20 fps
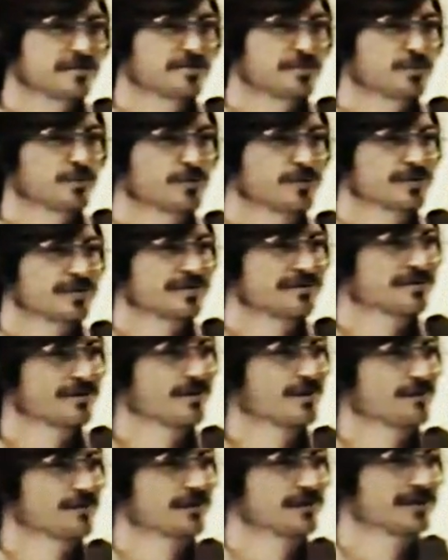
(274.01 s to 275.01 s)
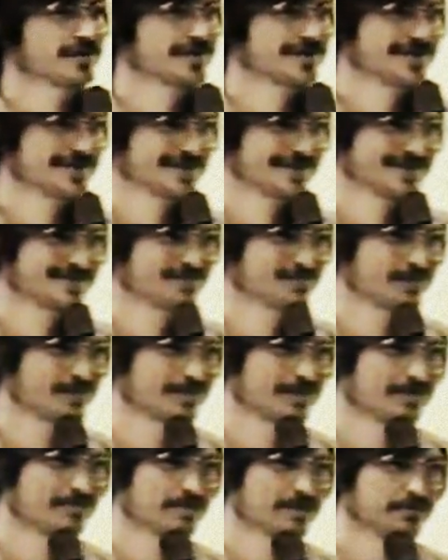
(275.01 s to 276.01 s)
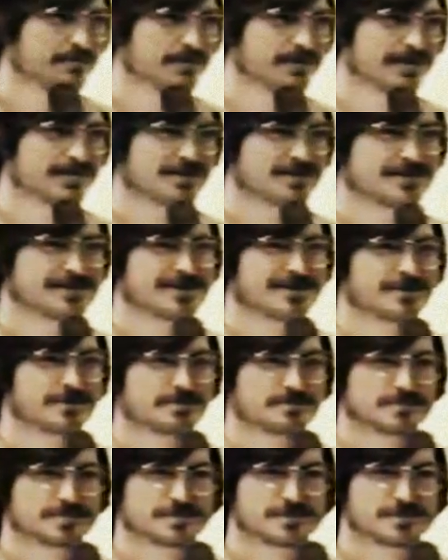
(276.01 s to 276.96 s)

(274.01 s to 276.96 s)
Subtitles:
computers left over. Well, that meant we had to sell them.